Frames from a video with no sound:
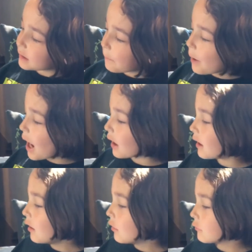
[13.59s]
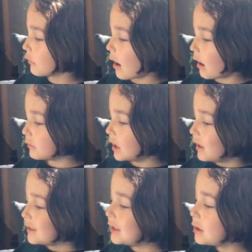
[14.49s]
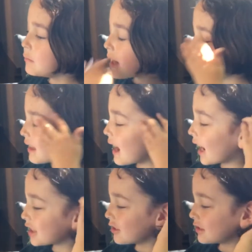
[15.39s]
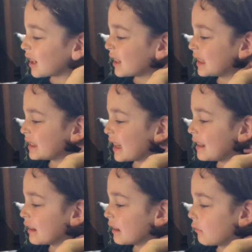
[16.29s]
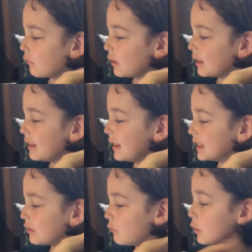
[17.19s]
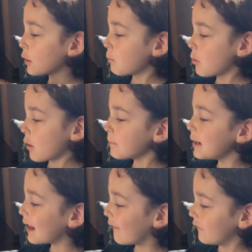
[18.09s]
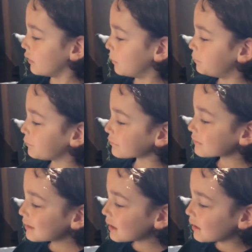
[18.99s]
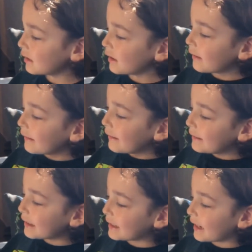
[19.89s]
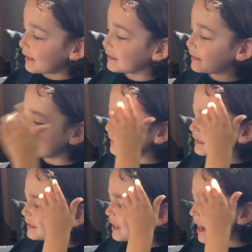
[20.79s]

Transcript: a background to make the exercises in this workbook meaningful. Yet it is the